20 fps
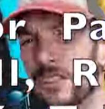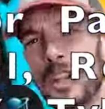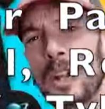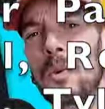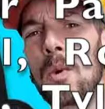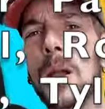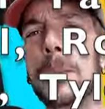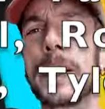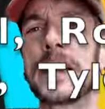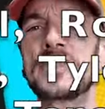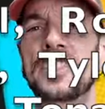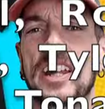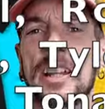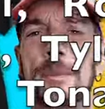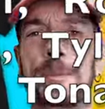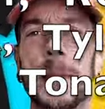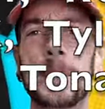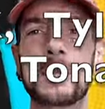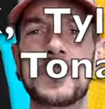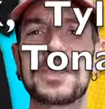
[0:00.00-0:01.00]
Don't worry about
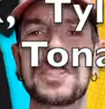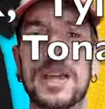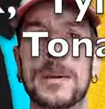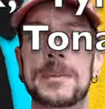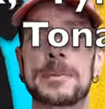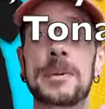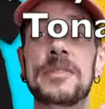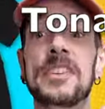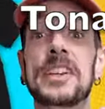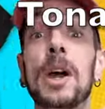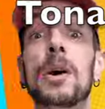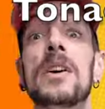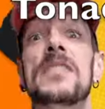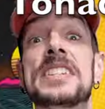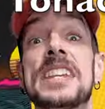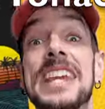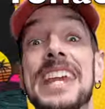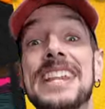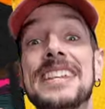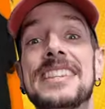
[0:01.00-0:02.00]
channel memberships, but if you go over
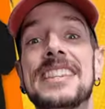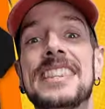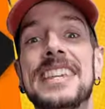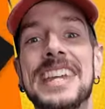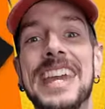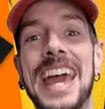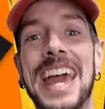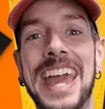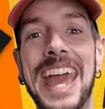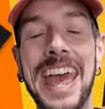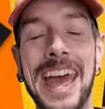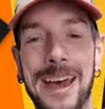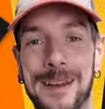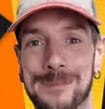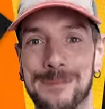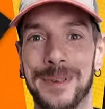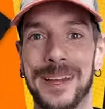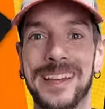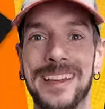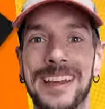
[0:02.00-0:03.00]
to Into the A
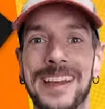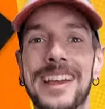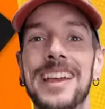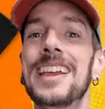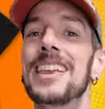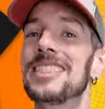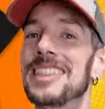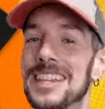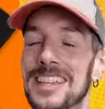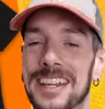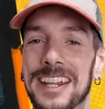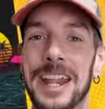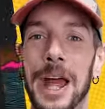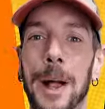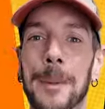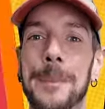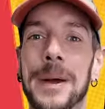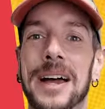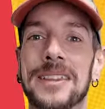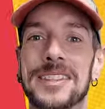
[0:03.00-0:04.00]
M, then you can
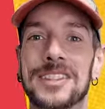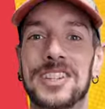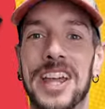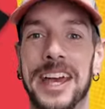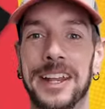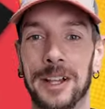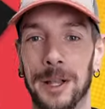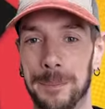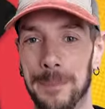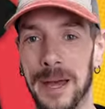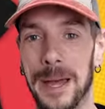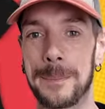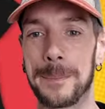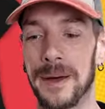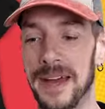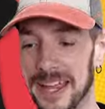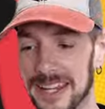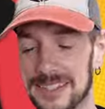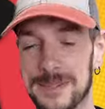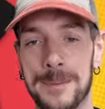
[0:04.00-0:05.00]
help out the channel by buying